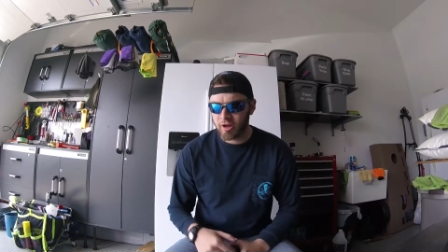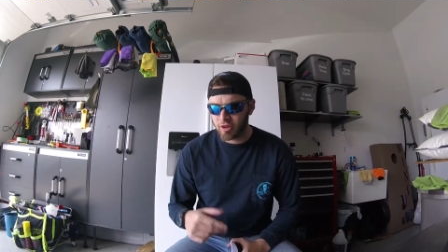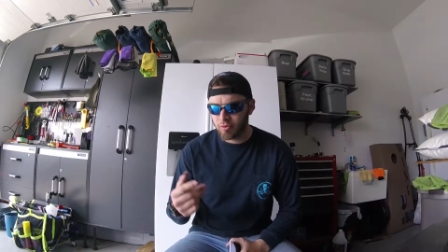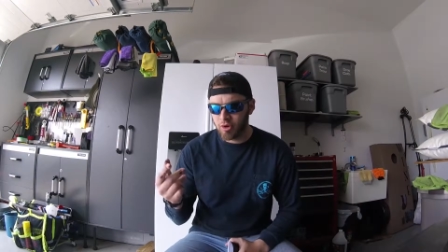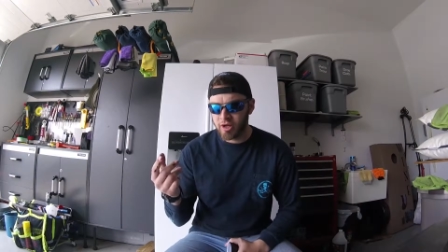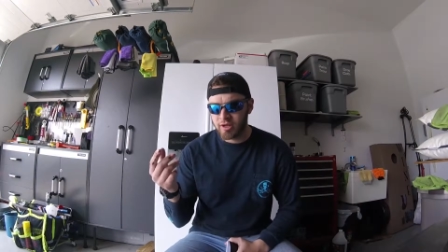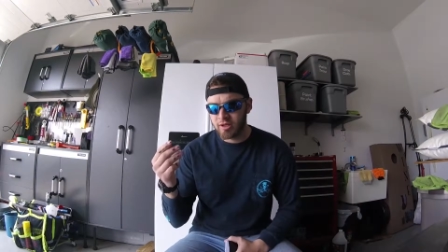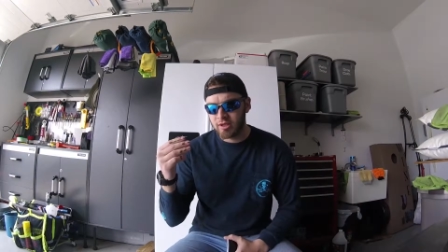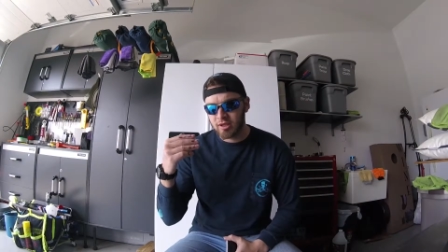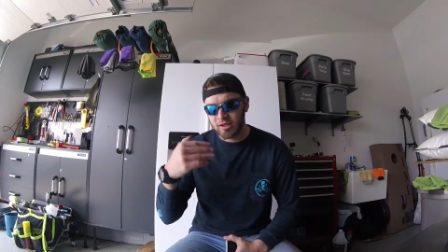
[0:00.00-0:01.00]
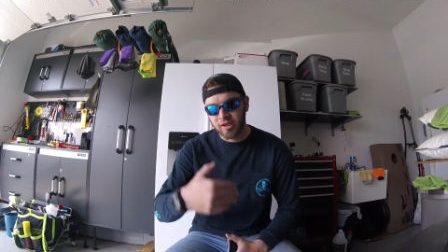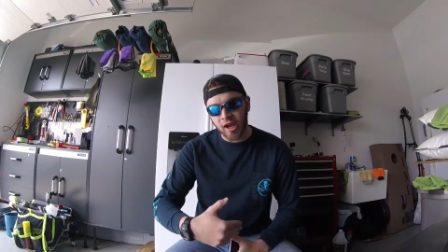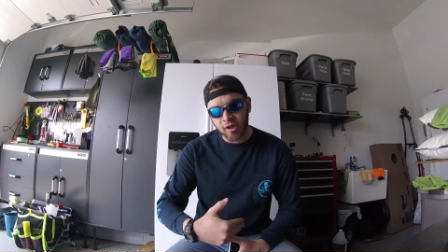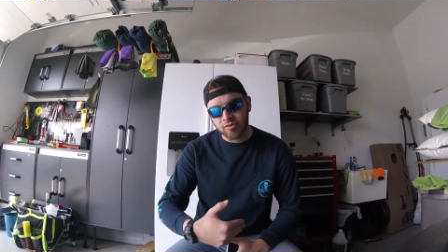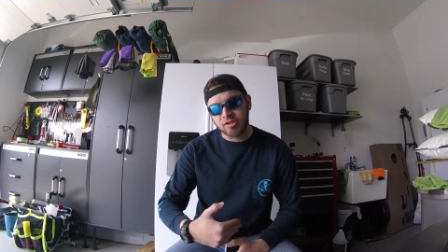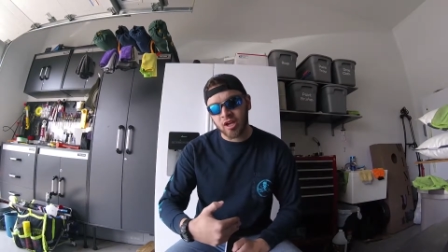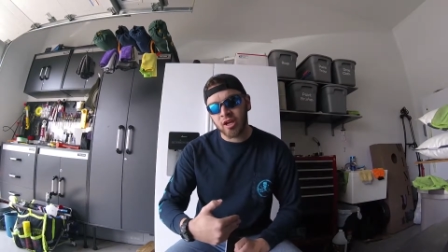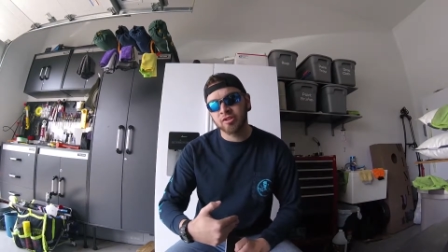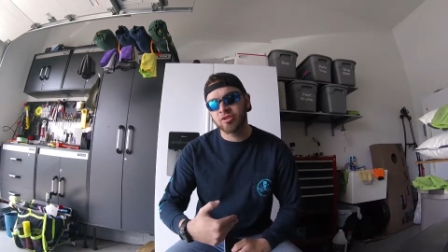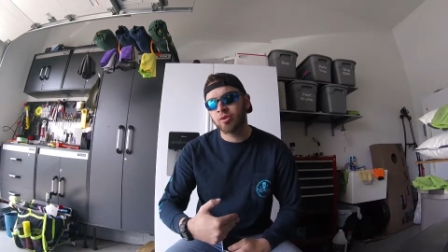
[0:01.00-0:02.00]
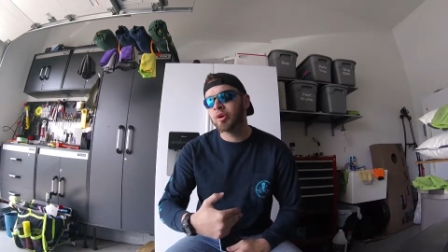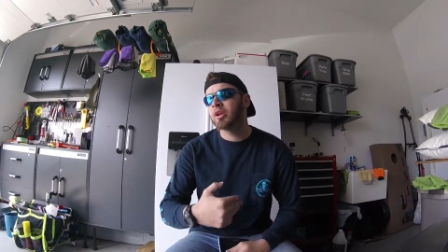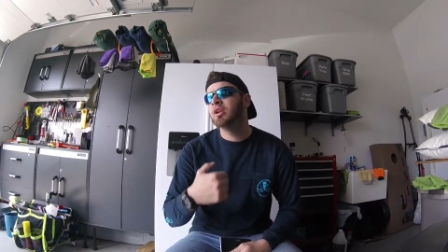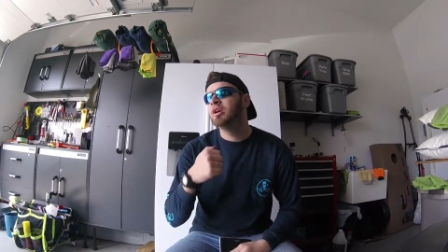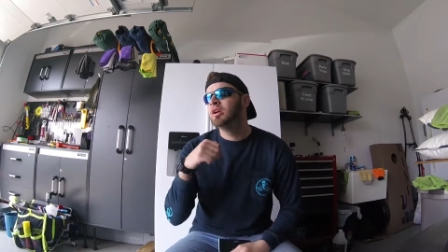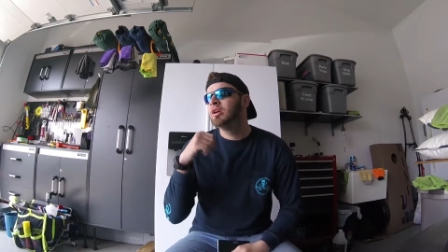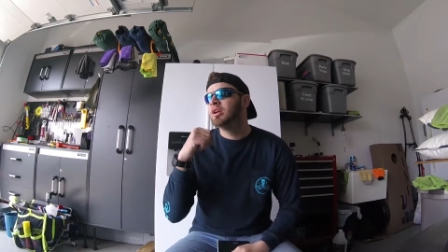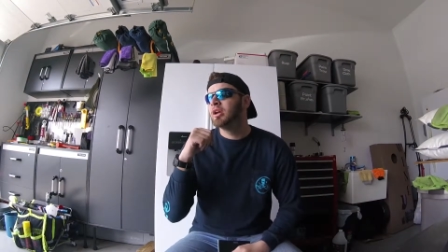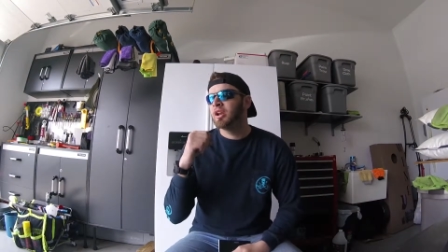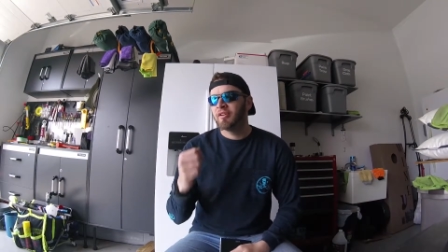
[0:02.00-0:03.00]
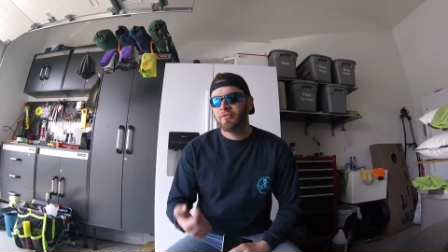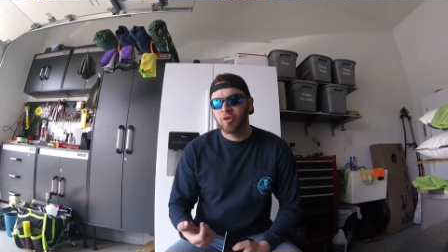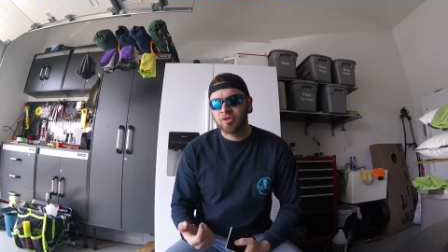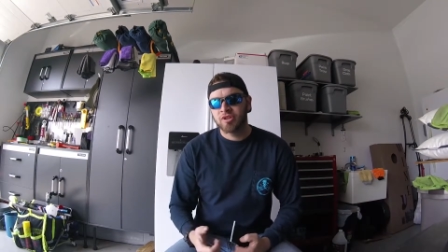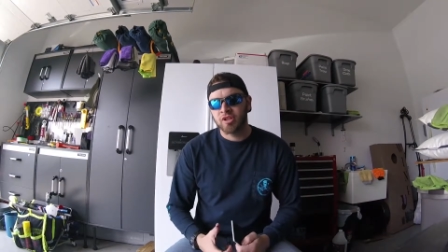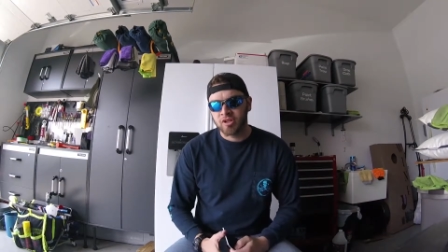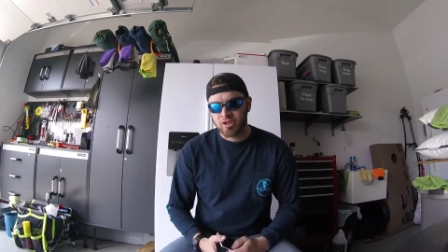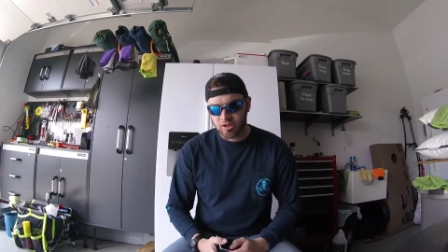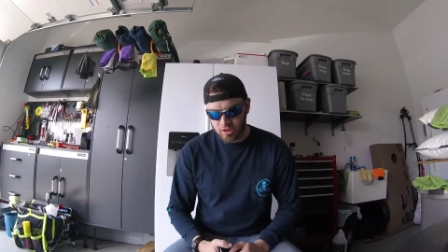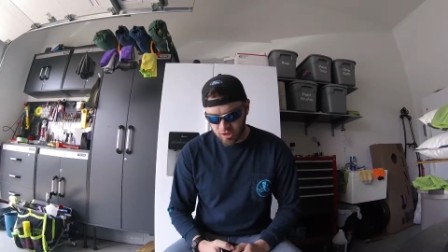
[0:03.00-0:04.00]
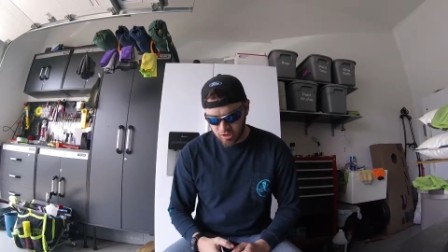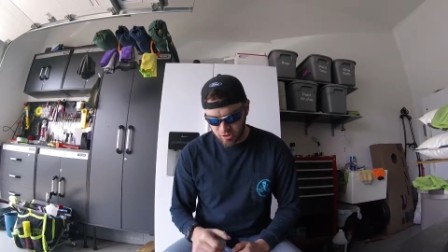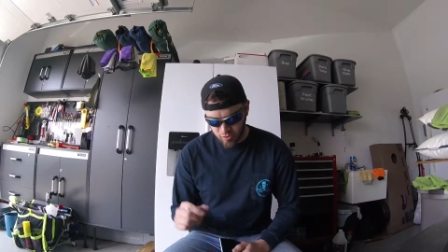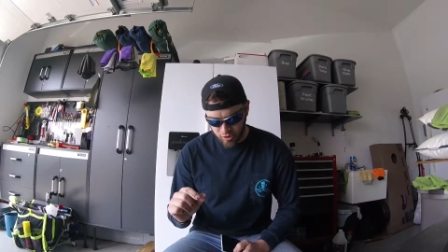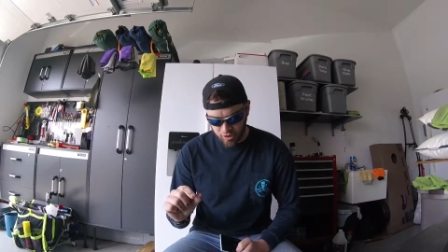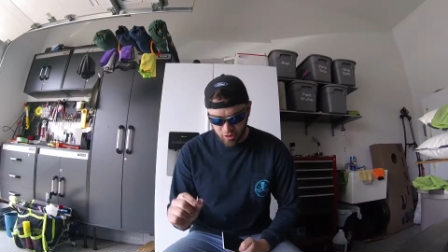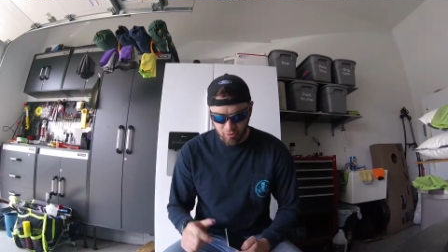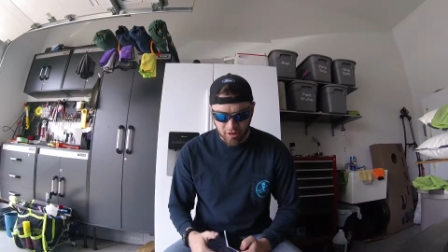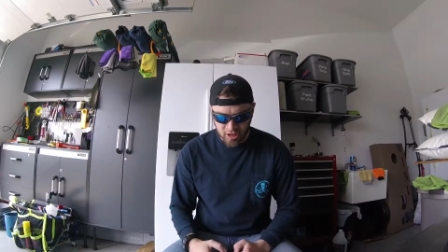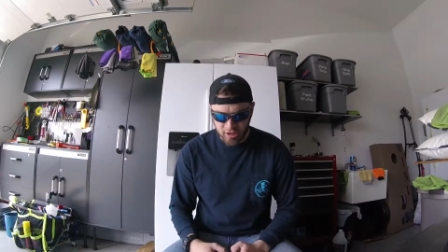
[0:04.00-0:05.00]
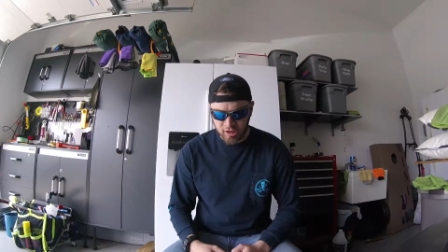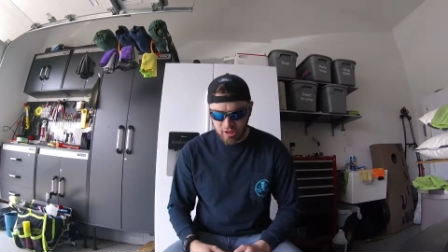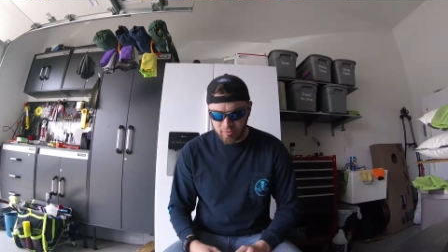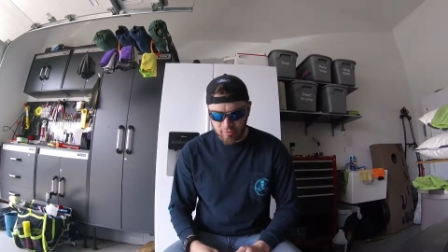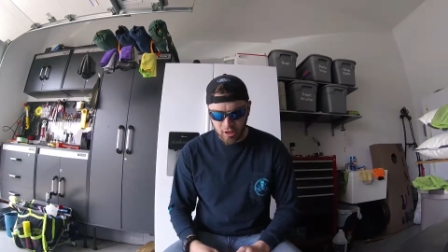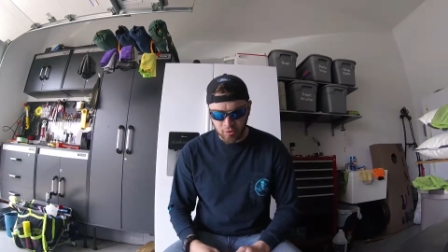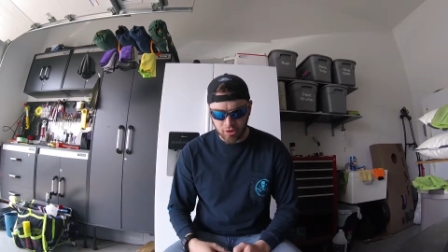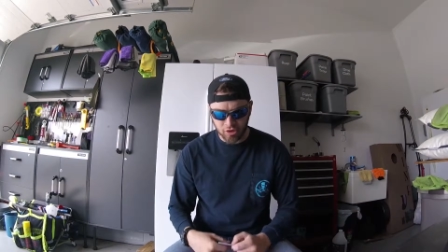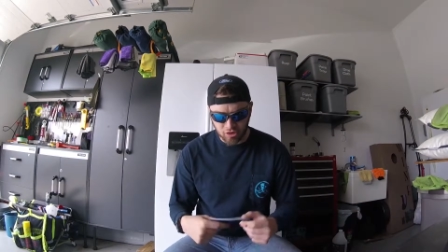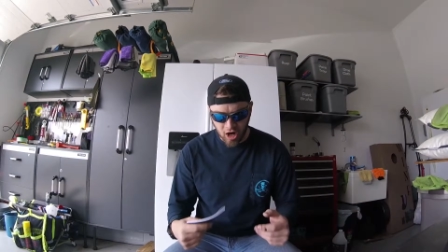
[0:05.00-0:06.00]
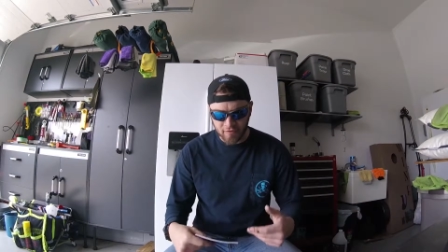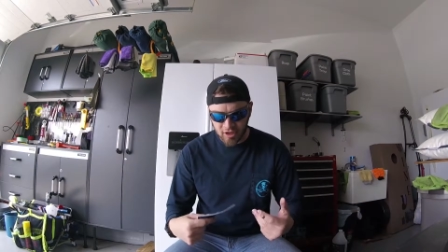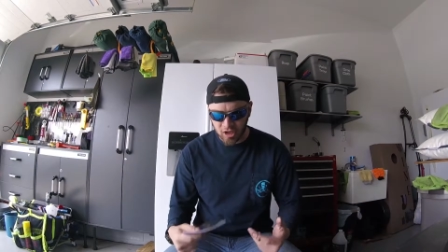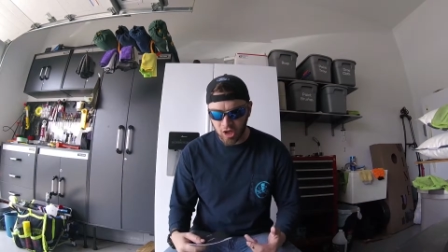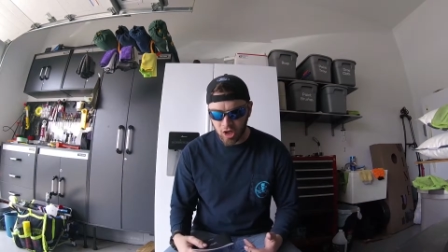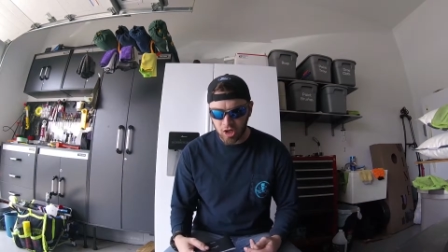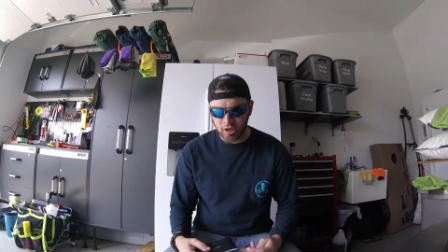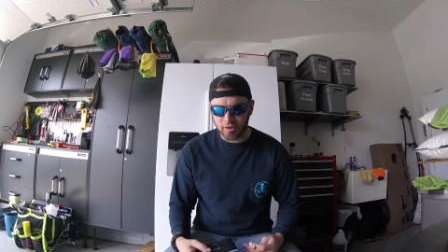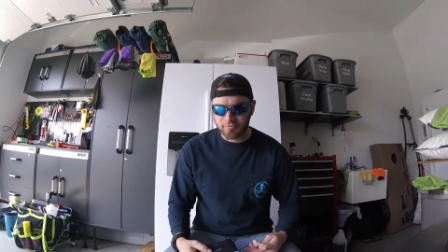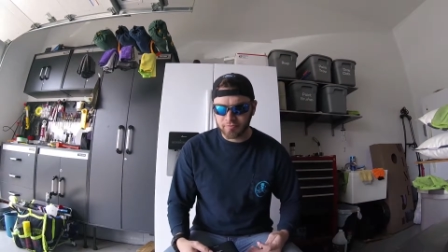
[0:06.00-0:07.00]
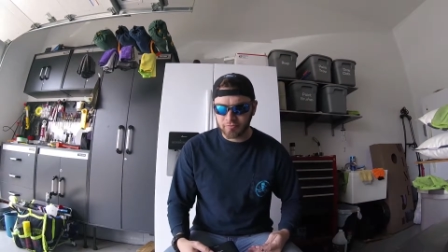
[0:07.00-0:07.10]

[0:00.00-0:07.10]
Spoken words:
Now the one downside to it, and I've noticed this is one of the little bugs, but when you're driving along,